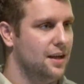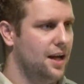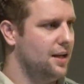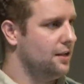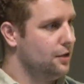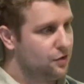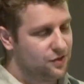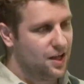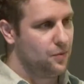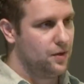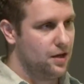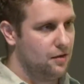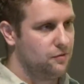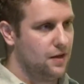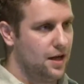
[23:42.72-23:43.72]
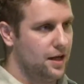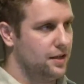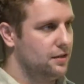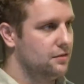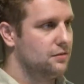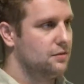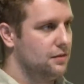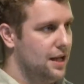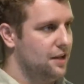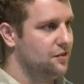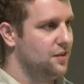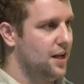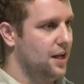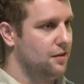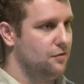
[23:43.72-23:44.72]
Hey, your site went offline
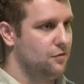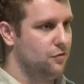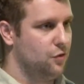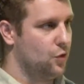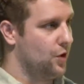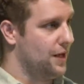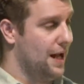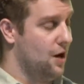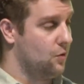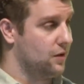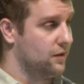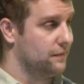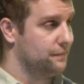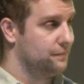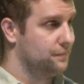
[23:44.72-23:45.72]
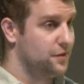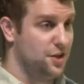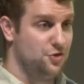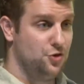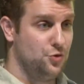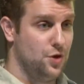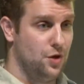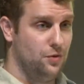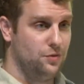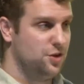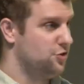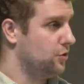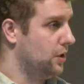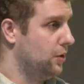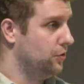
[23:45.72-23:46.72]
last night for an hour. Did you know?
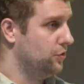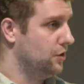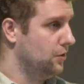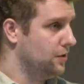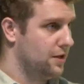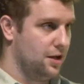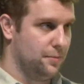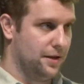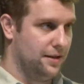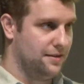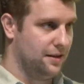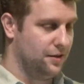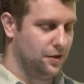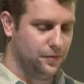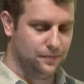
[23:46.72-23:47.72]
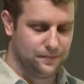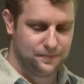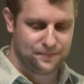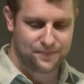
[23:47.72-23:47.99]
Did your host know? Did anybody tell you?